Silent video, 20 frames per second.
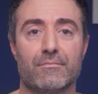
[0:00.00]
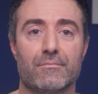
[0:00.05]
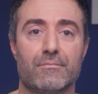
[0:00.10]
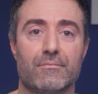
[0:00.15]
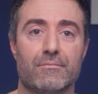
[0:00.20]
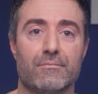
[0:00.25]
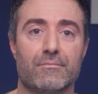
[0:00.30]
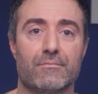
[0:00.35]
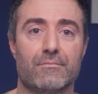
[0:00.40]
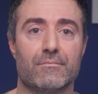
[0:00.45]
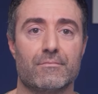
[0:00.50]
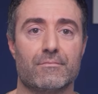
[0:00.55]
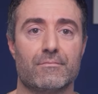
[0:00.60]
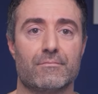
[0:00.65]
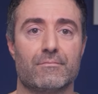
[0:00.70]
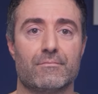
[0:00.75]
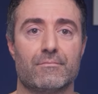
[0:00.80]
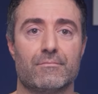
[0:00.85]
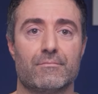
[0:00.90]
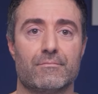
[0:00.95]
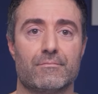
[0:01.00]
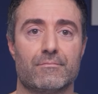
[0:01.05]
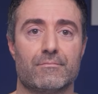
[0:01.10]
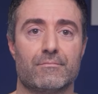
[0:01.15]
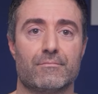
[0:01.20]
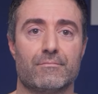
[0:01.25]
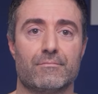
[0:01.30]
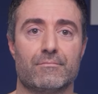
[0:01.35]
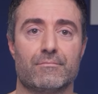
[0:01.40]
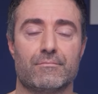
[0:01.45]

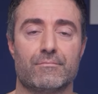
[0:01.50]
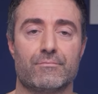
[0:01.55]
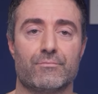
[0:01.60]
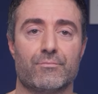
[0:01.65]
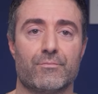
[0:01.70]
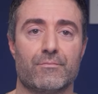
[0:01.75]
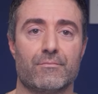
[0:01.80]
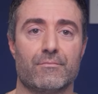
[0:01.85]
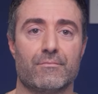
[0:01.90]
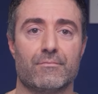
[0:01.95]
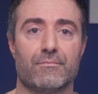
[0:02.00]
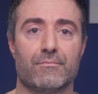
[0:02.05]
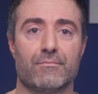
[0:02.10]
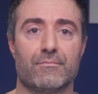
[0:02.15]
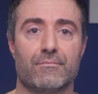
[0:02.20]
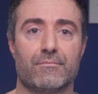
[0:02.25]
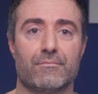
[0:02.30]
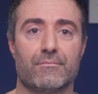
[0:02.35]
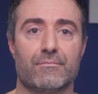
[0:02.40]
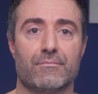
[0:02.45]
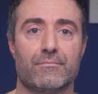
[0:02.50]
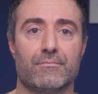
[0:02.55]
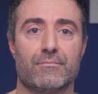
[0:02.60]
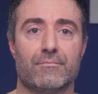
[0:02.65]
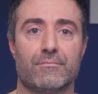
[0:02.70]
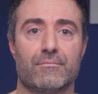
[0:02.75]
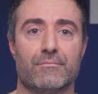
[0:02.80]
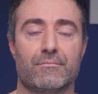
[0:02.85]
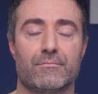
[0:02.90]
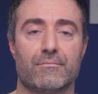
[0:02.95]

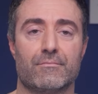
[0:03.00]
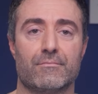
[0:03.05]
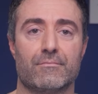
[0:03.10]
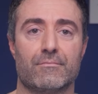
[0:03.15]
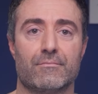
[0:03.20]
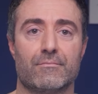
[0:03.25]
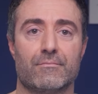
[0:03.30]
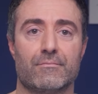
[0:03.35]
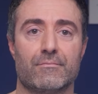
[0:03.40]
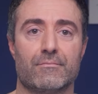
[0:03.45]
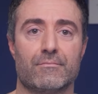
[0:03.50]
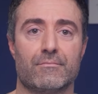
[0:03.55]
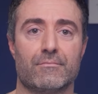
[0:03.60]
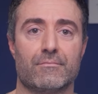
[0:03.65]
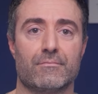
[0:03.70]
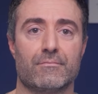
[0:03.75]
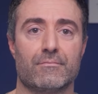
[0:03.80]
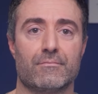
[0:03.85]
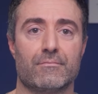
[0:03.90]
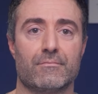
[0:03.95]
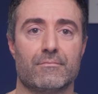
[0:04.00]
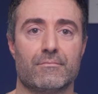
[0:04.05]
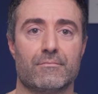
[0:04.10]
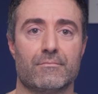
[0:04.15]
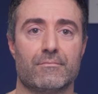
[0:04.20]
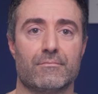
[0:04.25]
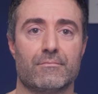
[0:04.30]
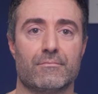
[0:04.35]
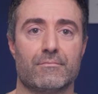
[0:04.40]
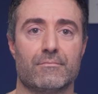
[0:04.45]

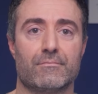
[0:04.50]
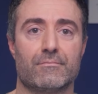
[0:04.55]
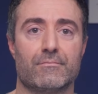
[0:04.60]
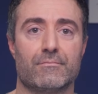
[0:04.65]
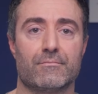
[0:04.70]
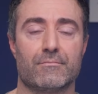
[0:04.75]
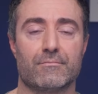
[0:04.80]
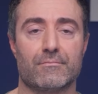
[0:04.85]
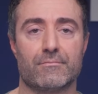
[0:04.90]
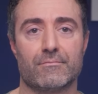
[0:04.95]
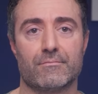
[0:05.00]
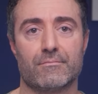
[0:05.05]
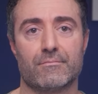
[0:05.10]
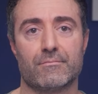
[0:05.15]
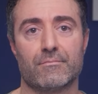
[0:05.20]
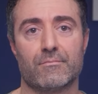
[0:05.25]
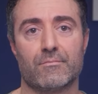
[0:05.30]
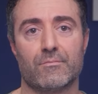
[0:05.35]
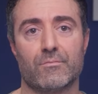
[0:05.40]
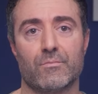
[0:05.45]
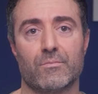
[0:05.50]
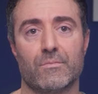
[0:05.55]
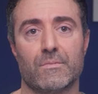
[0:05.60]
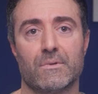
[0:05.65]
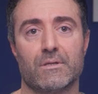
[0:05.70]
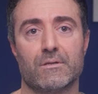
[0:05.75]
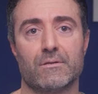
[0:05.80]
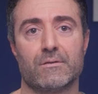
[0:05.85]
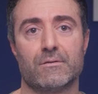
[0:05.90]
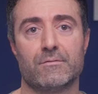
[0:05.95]

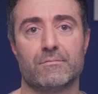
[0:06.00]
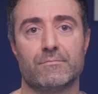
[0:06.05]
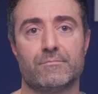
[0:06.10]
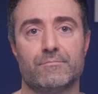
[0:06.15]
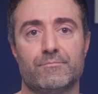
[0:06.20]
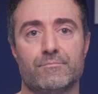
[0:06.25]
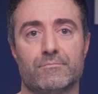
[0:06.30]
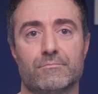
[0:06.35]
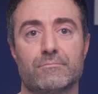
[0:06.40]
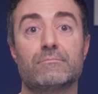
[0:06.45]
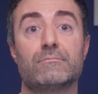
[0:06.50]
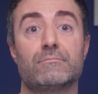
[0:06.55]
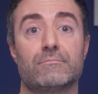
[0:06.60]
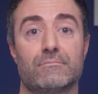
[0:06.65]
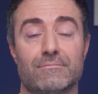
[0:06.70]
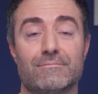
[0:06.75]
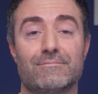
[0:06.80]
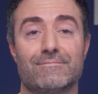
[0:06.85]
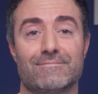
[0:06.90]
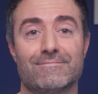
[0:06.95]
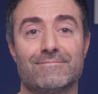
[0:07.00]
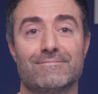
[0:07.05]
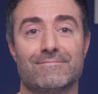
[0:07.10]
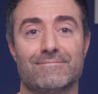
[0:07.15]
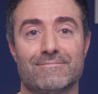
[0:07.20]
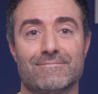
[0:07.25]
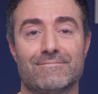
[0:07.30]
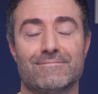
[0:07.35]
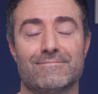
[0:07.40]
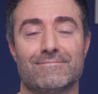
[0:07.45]
(silent)